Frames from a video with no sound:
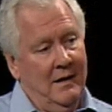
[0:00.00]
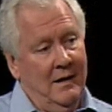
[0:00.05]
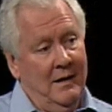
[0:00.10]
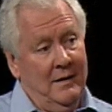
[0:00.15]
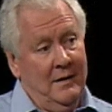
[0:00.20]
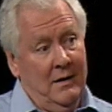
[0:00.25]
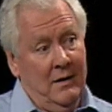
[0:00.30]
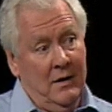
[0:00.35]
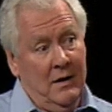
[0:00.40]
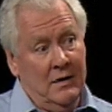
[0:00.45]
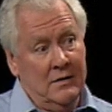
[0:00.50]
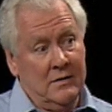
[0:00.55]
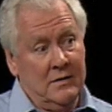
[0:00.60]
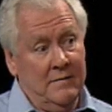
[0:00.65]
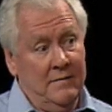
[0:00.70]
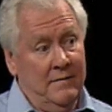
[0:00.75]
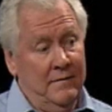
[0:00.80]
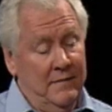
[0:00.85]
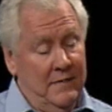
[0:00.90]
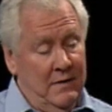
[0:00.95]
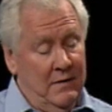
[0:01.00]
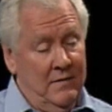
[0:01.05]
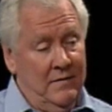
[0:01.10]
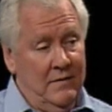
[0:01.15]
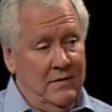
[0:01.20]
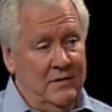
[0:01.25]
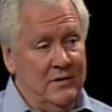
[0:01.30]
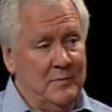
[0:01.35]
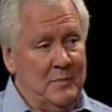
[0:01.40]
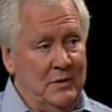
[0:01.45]
and there are some very,
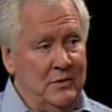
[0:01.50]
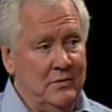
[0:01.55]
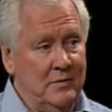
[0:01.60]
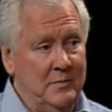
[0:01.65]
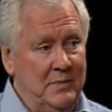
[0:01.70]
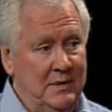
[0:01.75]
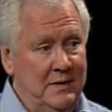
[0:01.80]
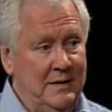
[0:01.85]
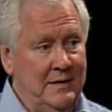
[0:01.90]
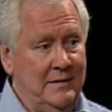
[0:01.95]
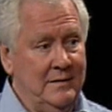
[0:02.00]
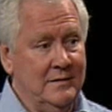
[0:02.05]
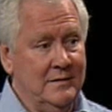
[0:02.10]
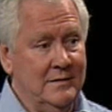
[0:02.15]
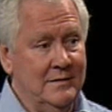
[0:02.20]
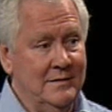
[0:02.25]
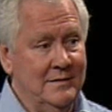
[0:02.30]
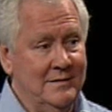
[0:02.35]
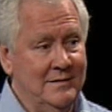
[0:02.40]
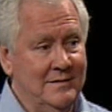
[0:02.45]
very special beings